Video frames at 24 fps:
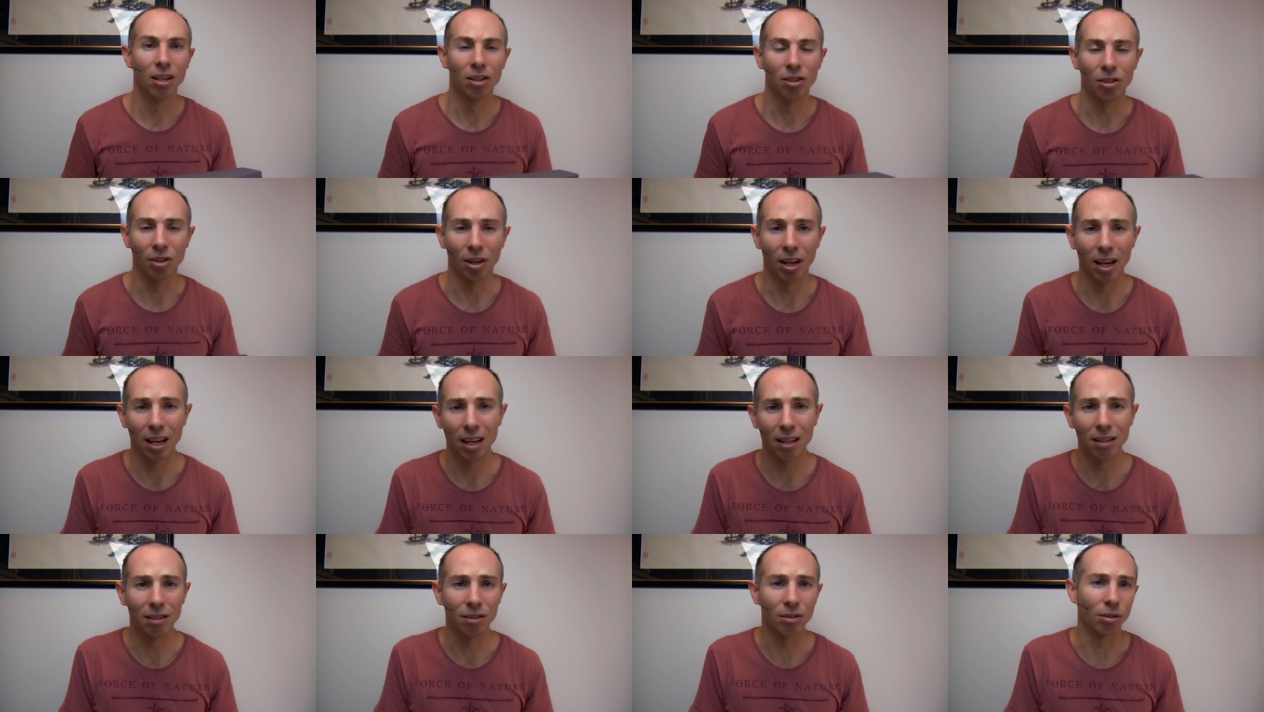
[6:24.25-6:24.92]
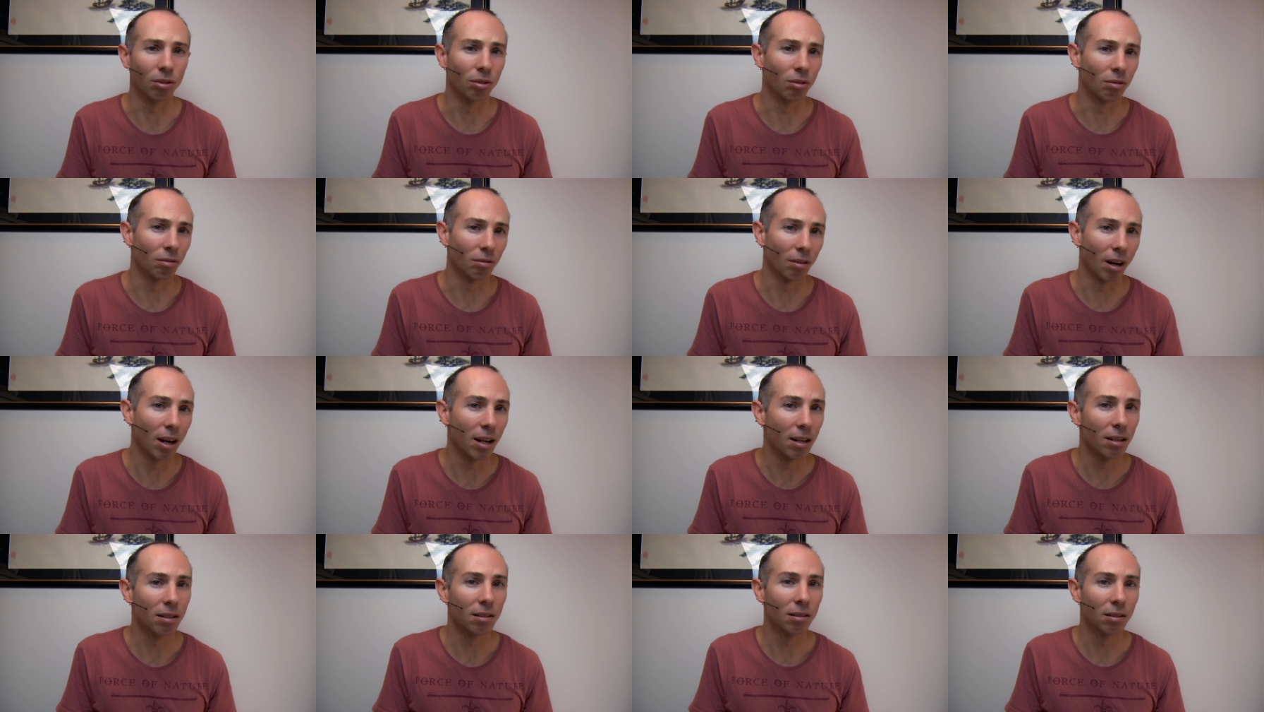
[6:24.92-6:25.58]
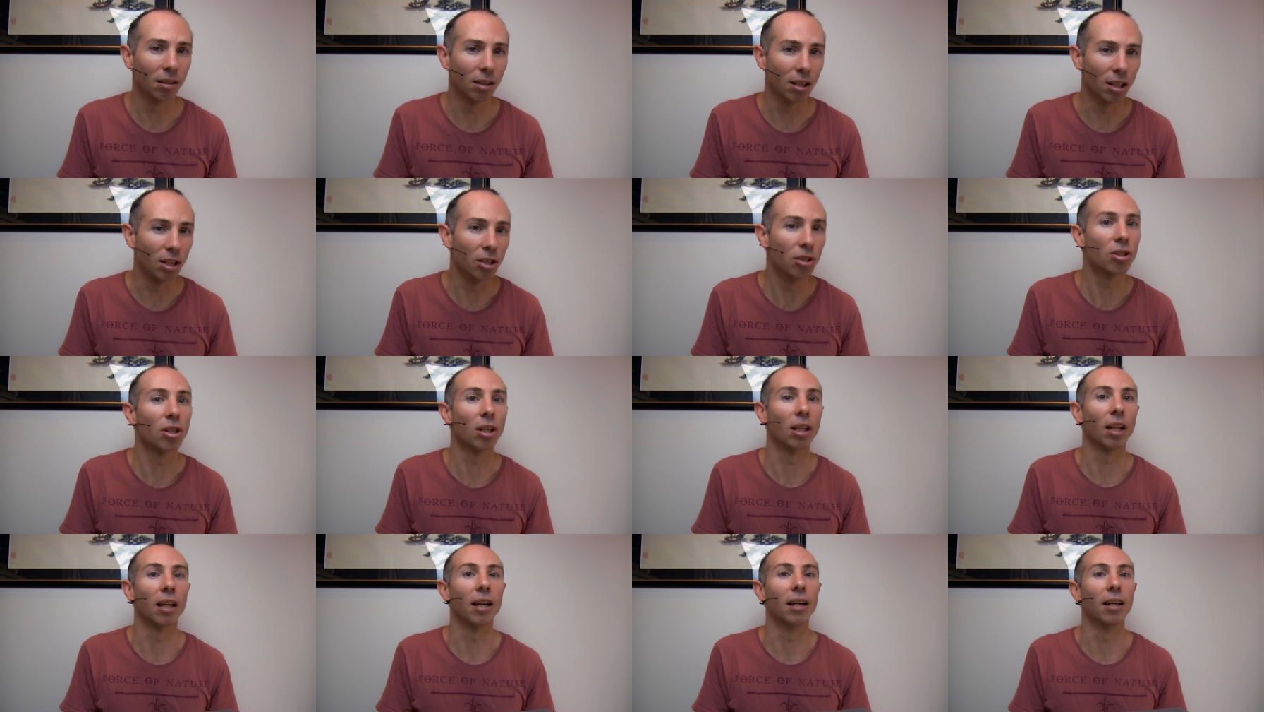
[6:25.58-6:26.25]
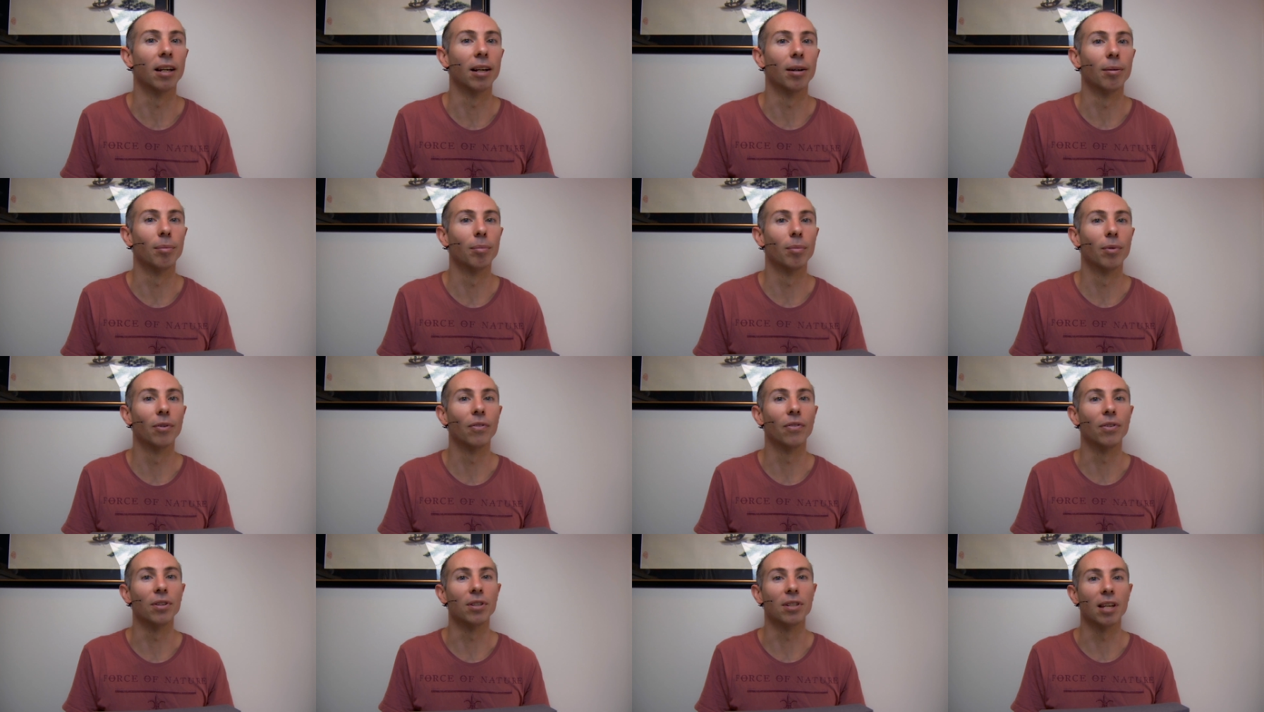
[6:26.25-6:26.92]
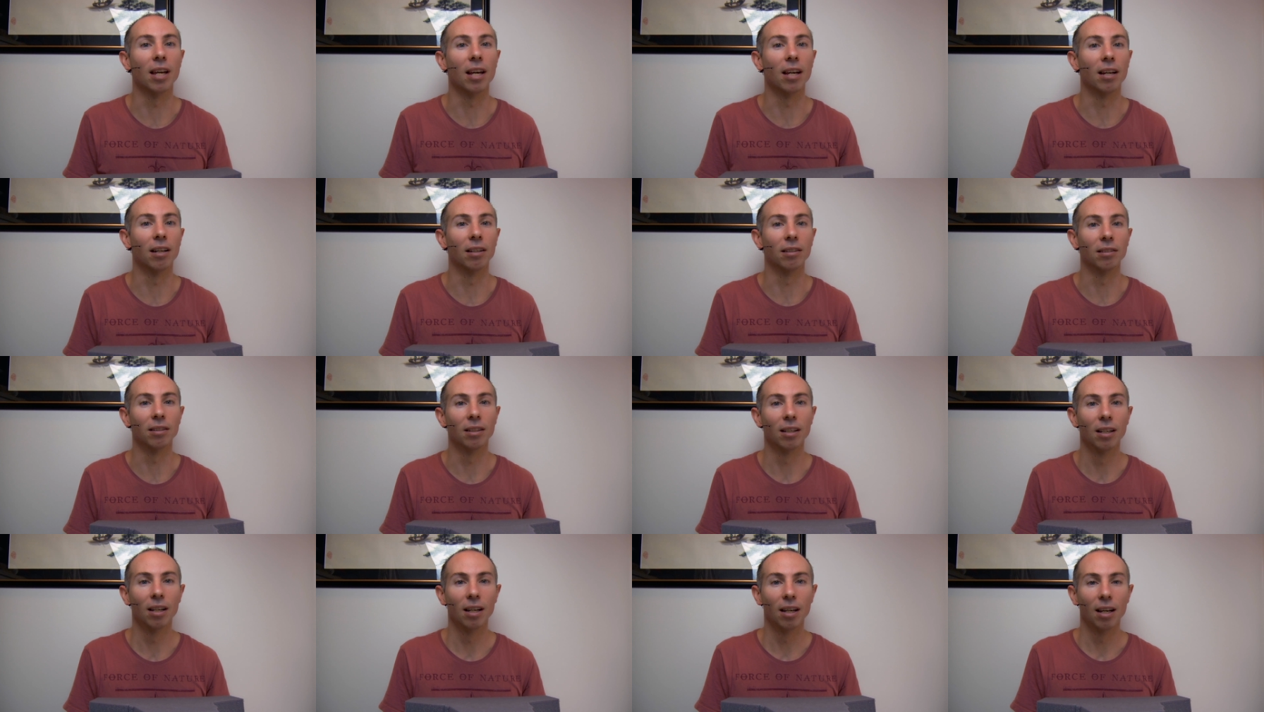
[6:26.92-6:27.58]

Your head is a great insulator for sound,